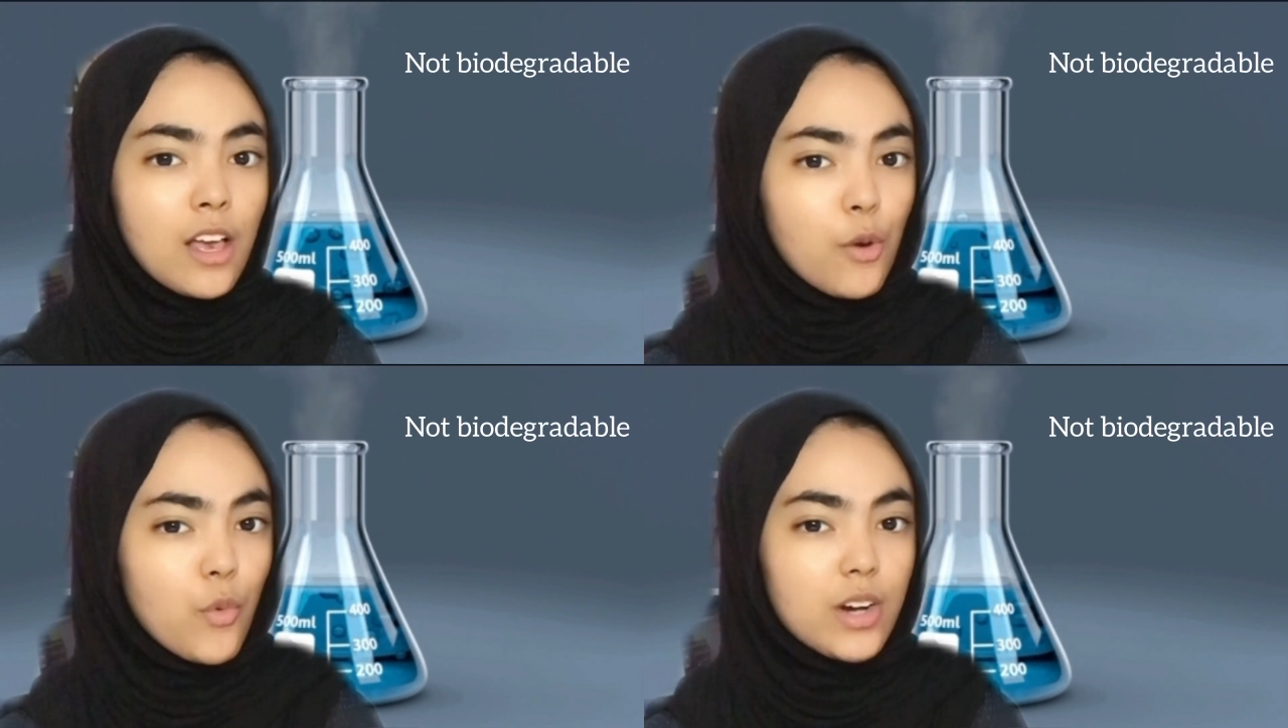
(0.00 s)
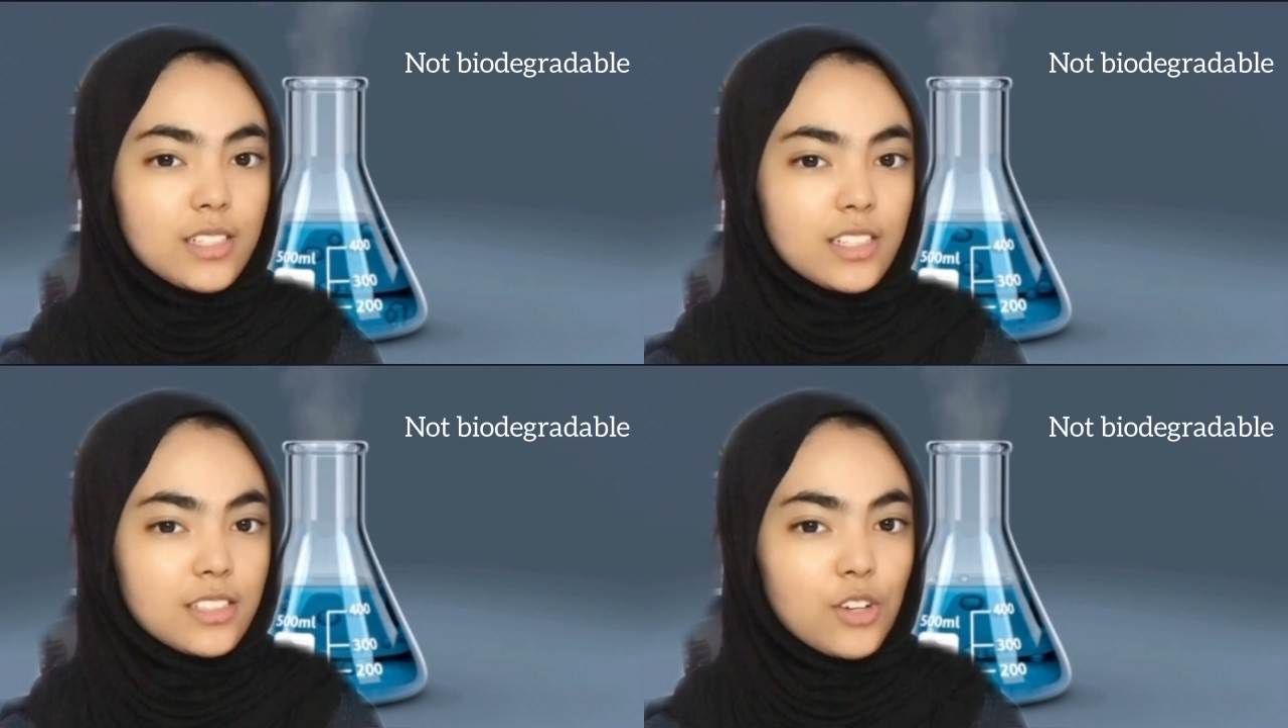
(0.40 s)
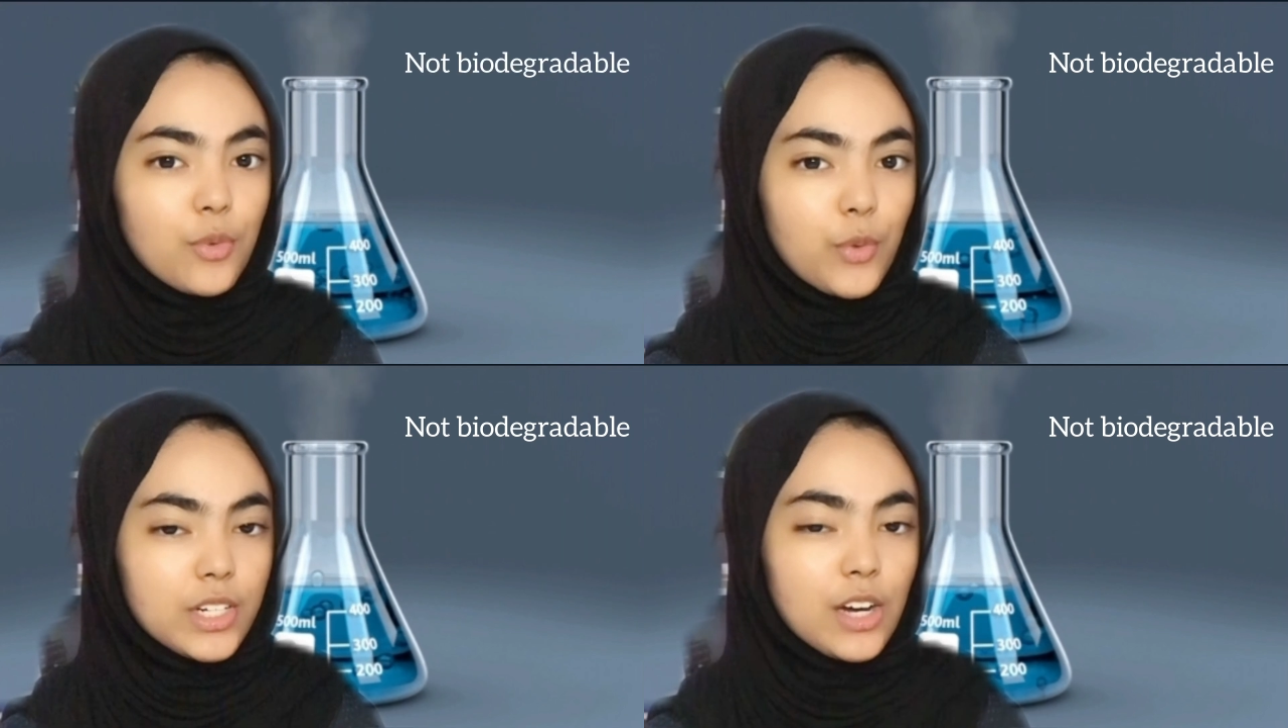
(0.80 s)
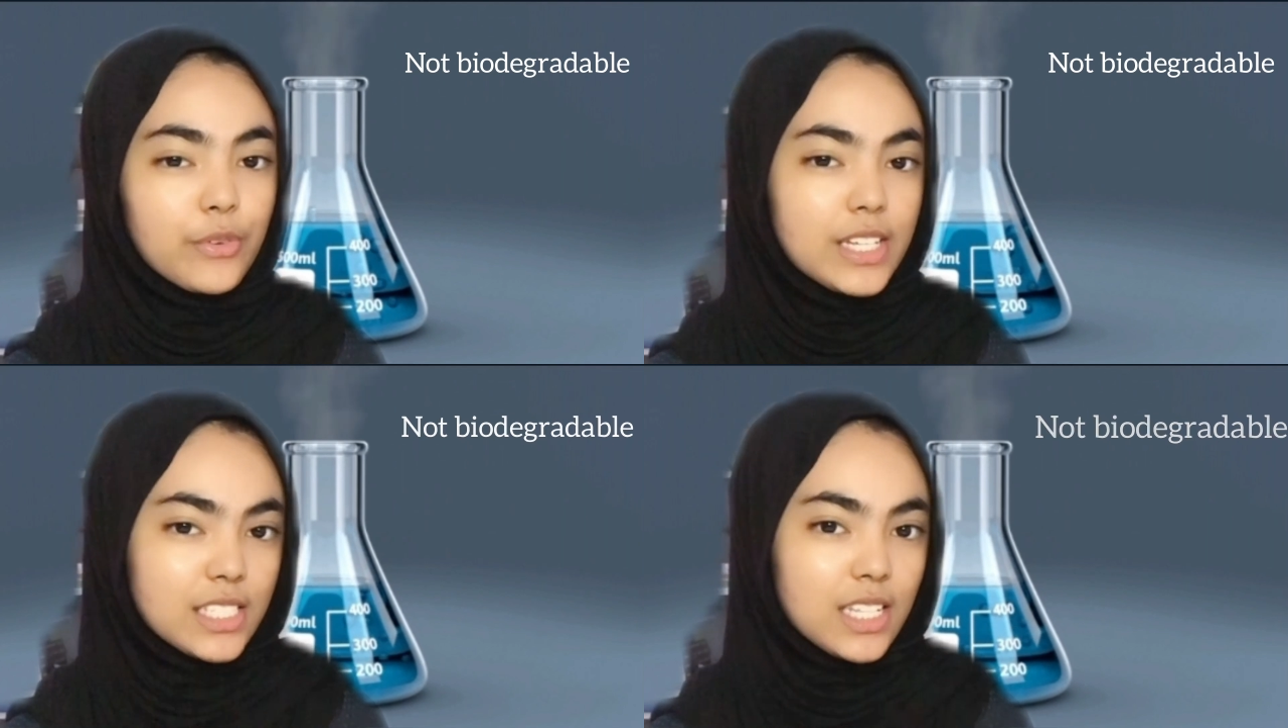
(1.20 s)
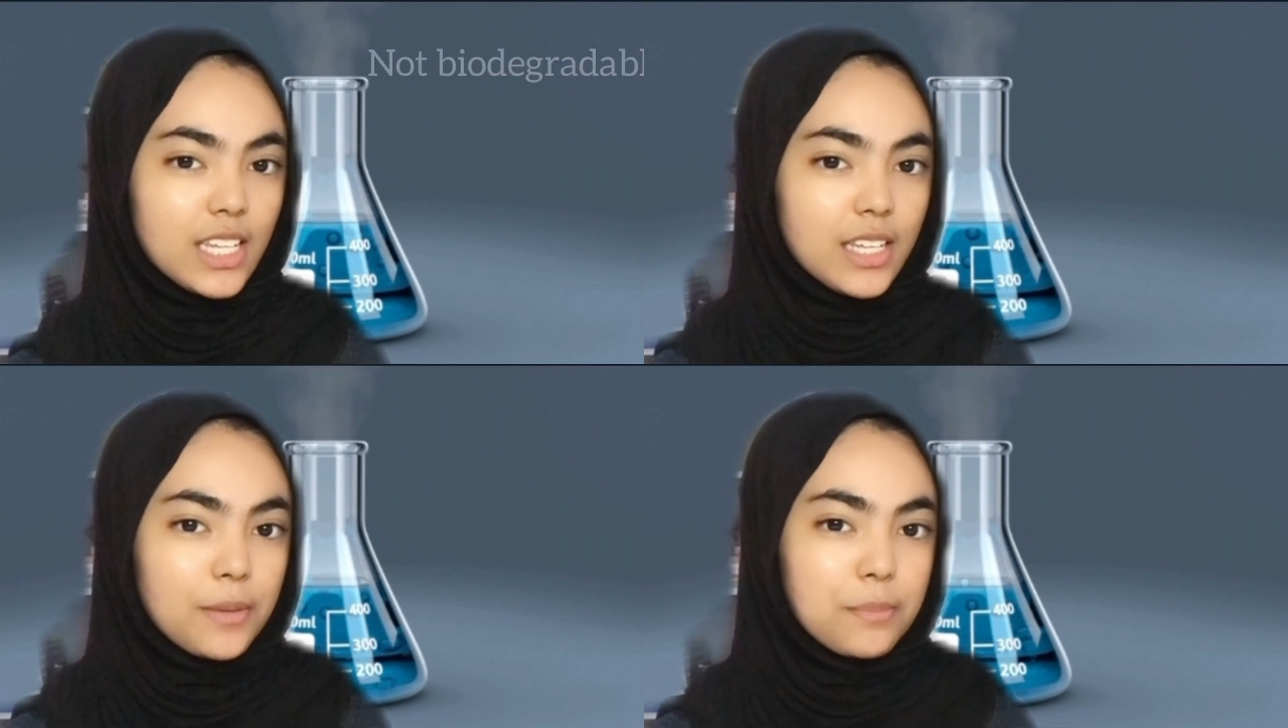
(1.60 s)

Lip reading: where it does not break down easily.